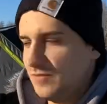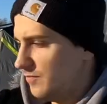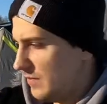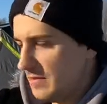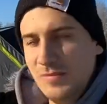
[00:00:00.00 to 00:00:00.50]

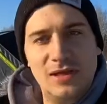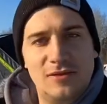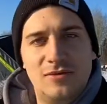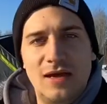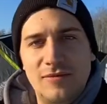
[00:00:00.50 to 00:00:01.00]
with me
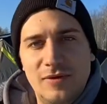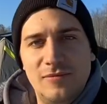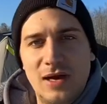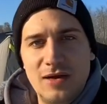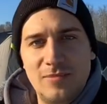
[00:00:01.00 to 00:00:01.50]

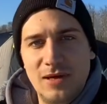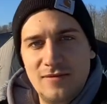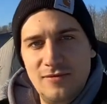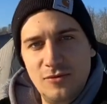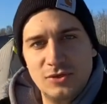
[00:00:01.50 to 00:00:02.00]
everywhere, but
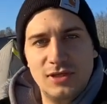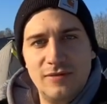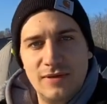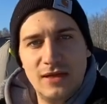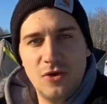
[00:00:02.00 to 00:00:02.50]
usually
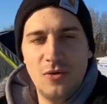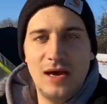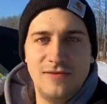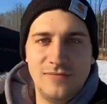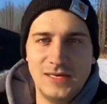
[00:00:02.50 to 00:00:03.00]
when I go
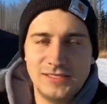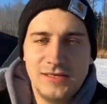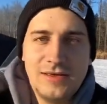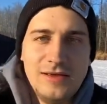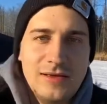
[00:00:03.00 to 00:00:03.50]
ice fishing,
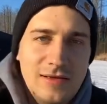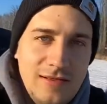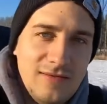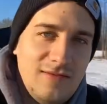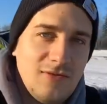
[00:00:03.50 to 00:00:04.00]

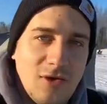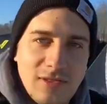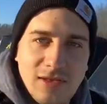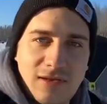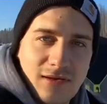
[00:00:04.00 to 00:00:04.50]
this is
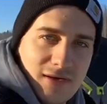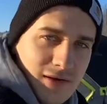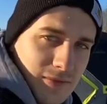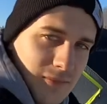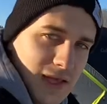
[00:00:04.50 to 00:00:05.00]
only
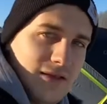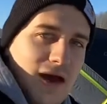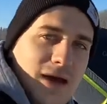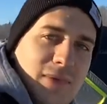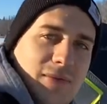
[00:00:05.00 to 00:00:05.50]
me
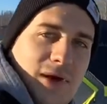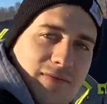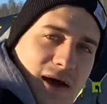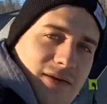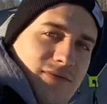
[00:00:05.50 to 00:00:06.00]
time and my
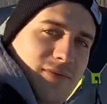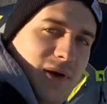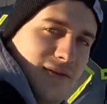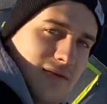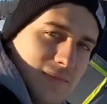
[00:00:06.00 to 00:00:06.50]
wife.
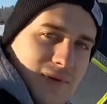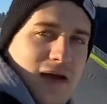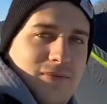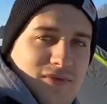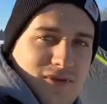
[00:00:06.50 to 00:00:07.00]
But
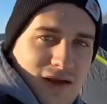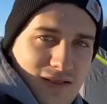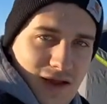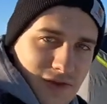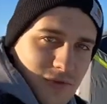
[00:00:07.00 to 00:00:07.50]
sometimes I
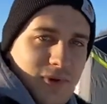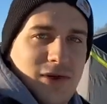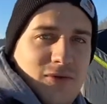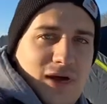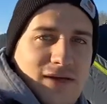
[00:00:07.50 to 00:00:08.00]
like to bring
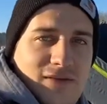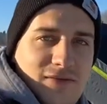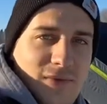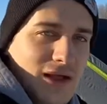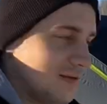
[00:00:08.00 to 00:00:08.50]
you guys as
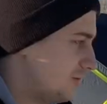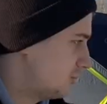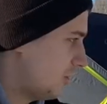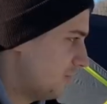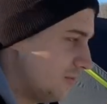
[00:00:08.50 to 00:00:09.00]
well to
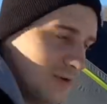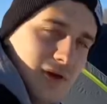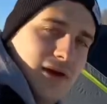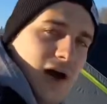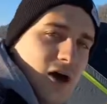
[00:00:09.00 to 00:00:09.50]
show you
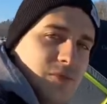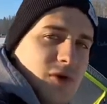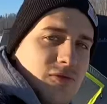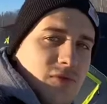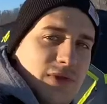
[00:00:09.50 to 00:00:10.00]
how
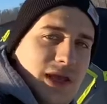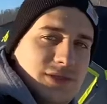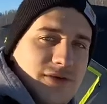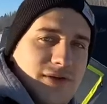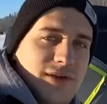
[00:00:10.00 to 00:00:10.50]
beautiful
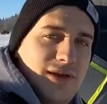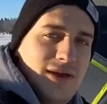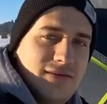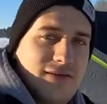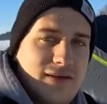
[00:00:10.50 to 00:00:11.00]
nature really
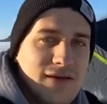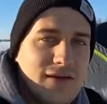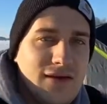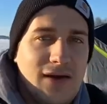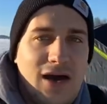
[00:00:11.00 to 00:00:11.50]
is and
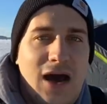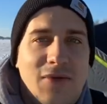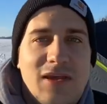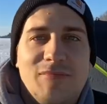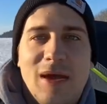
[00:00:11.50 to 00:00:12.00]
how
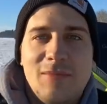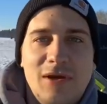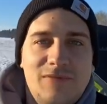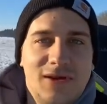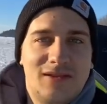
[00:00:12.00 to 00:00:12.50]
I spend my
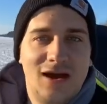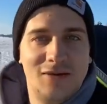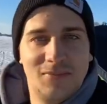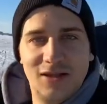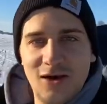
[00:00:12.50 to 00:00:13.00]
free
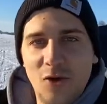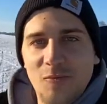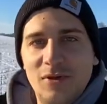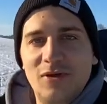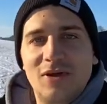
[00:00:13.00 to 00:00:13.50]
time. And I
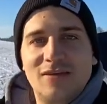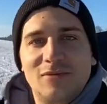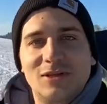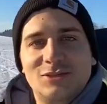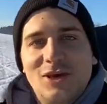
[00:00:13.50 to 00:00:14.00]
hopefully you guys
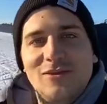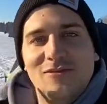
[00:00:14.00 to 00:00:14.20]
will enjoy this